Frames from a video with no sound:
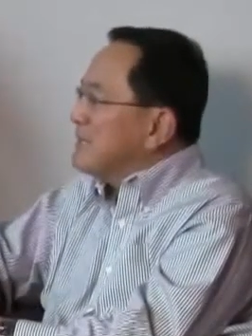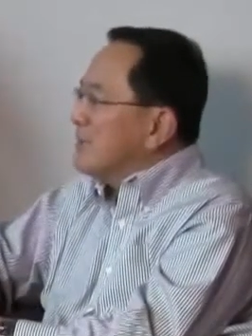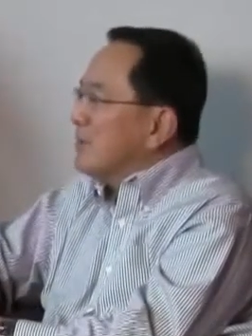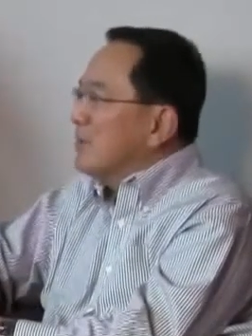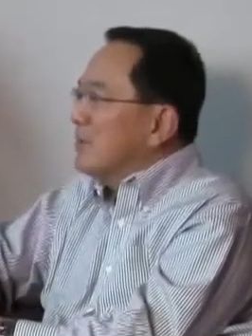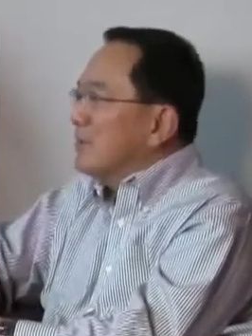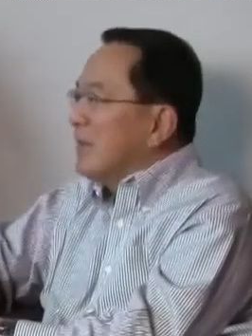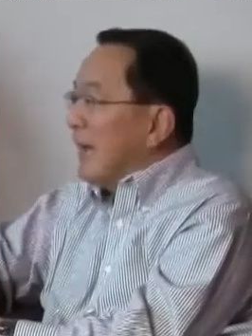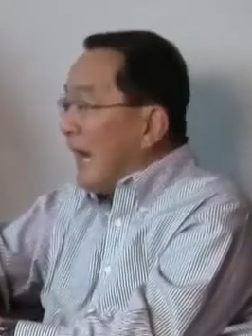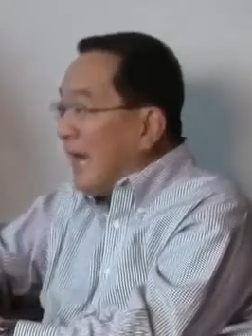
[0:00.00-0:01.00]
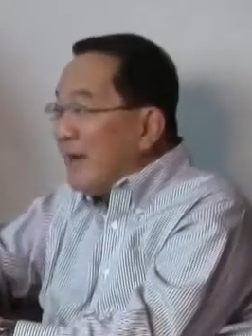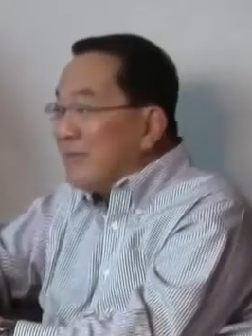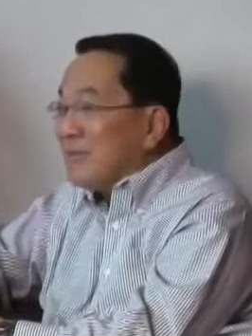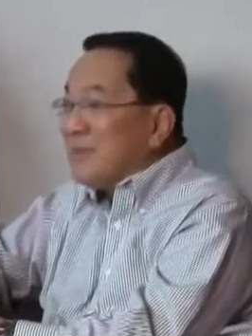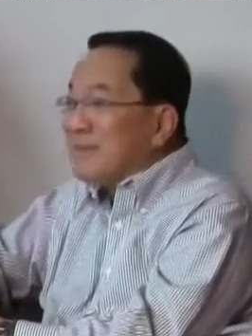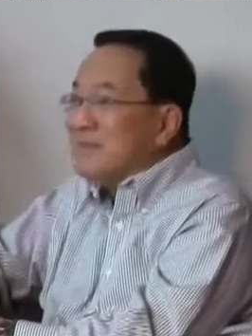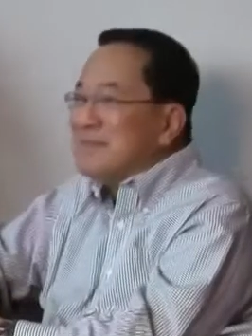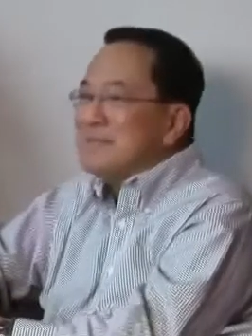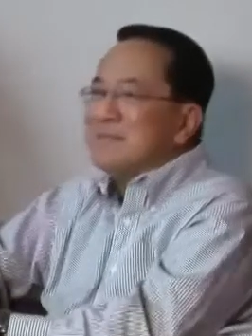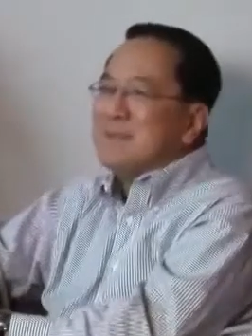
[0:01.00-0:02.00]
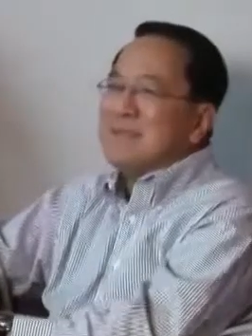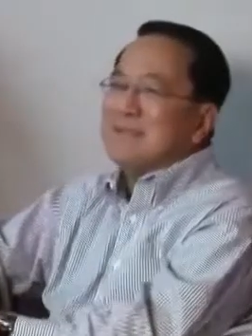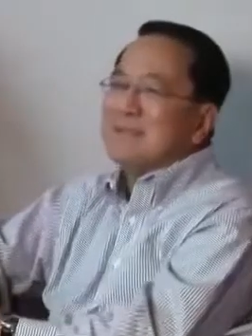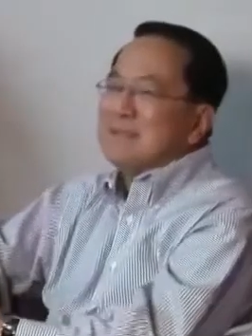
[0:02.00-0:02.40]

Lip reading: I say, oh, I have to write a business plan?